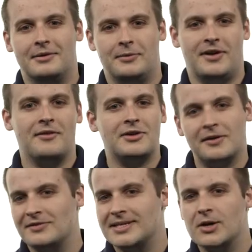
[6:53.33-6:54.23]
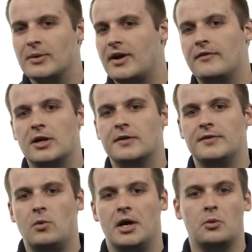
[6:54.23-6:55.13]
We've covered argv0, we've covered
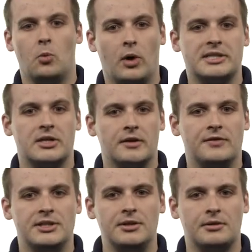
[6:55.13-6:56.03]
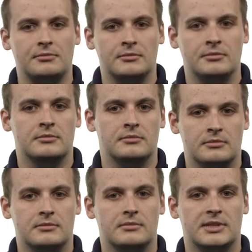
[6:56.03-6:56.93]
argv1. What's in argv2?
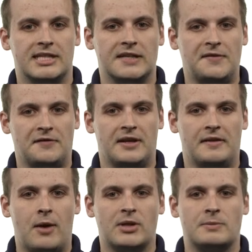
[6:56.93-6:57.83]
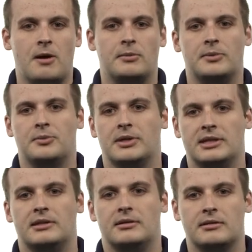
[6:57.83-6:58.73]
CS50. That one's probably
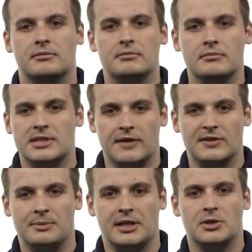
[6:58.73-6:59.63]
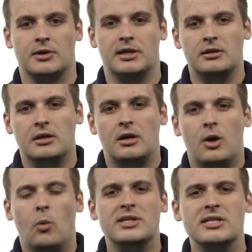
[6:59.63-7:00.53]
pretty self-explanatory.
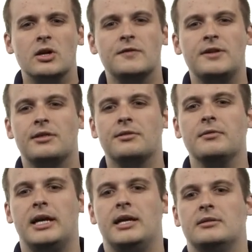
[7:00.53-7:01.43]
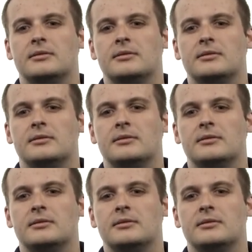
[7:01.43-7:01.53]
What's in argv3?